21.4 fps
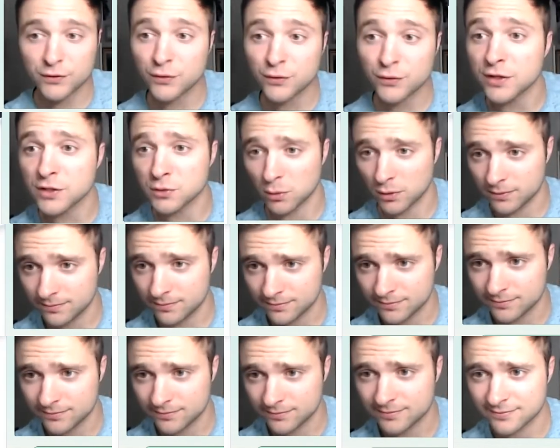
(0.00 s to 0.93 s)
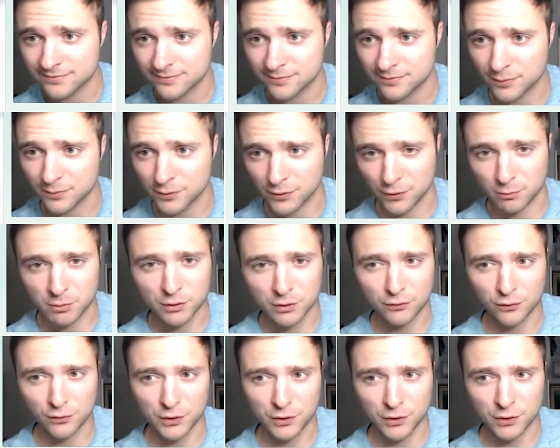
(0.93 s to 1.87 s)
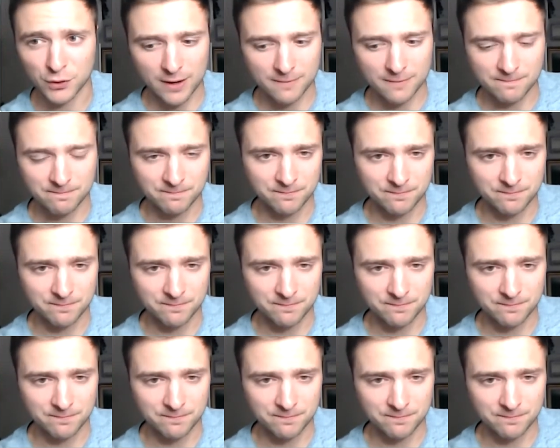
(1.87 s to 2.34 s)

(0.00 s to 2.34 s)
we went through this one with our beautiful UI,